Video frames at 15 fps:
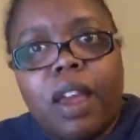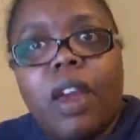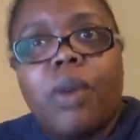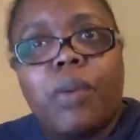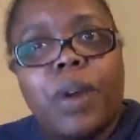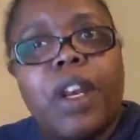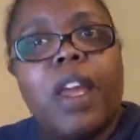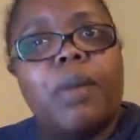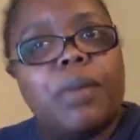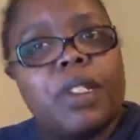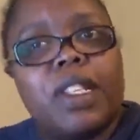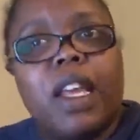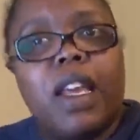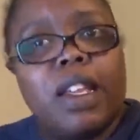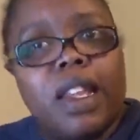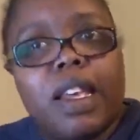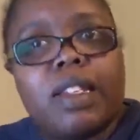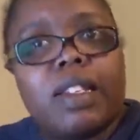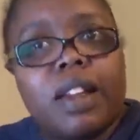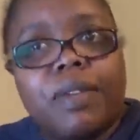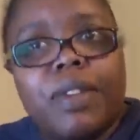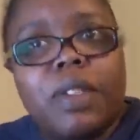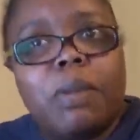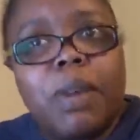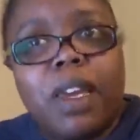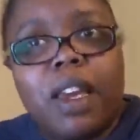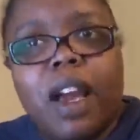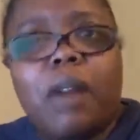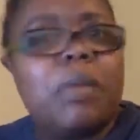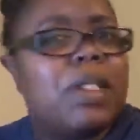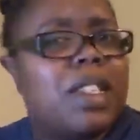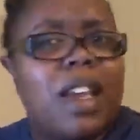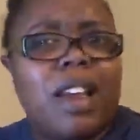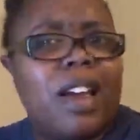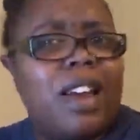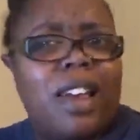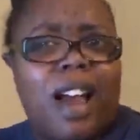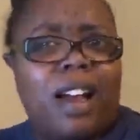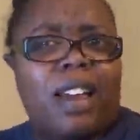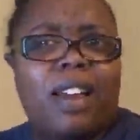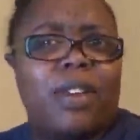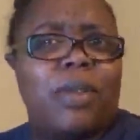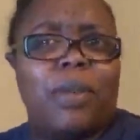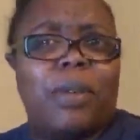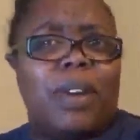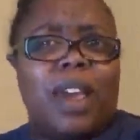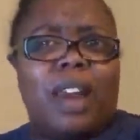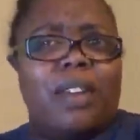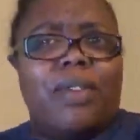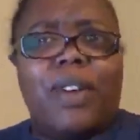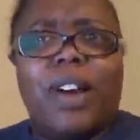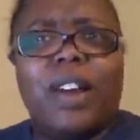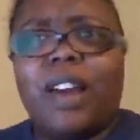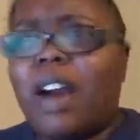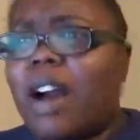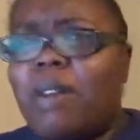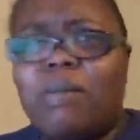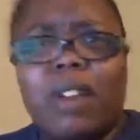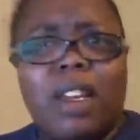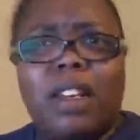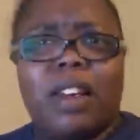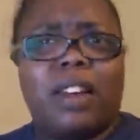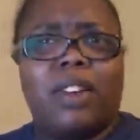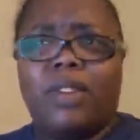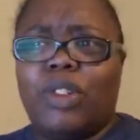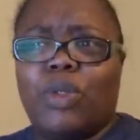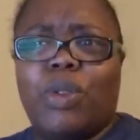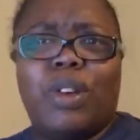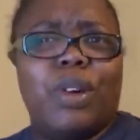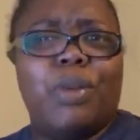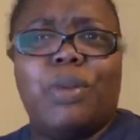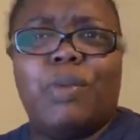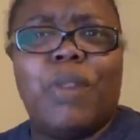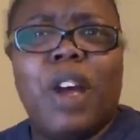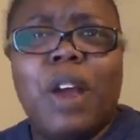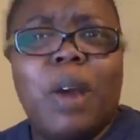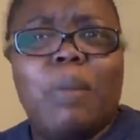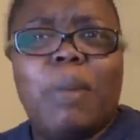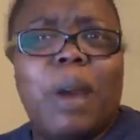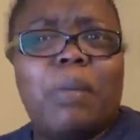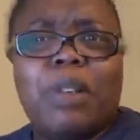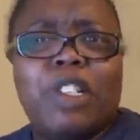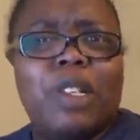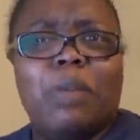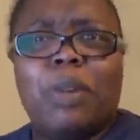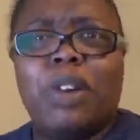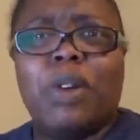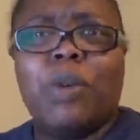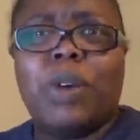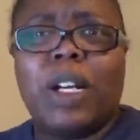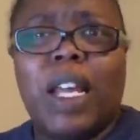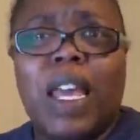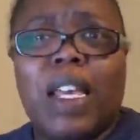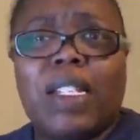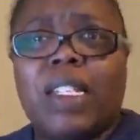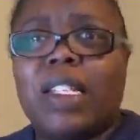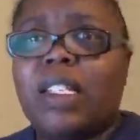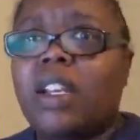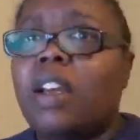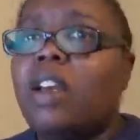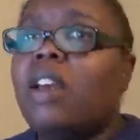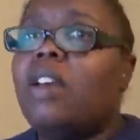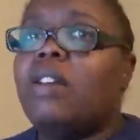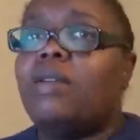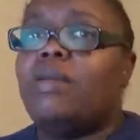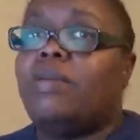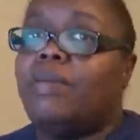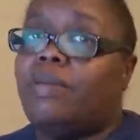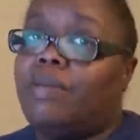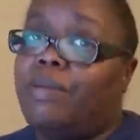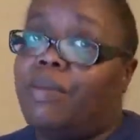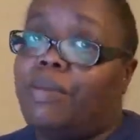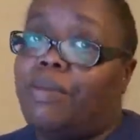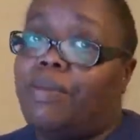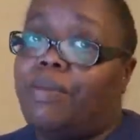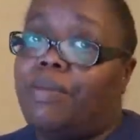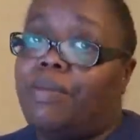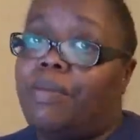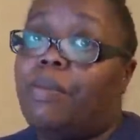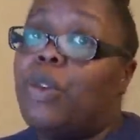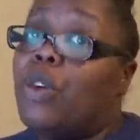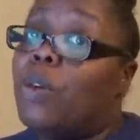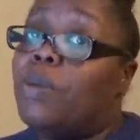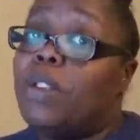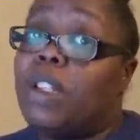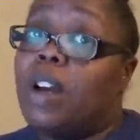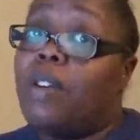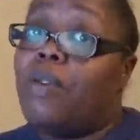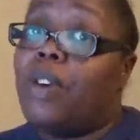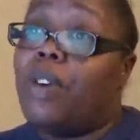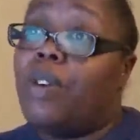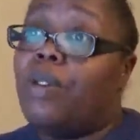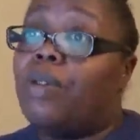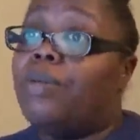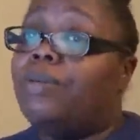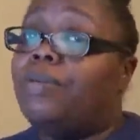when they were saying that stuff to me. I was like, honey, I can Google that and find out. I don't need to join no membership or no classes. Boy, was I wrong.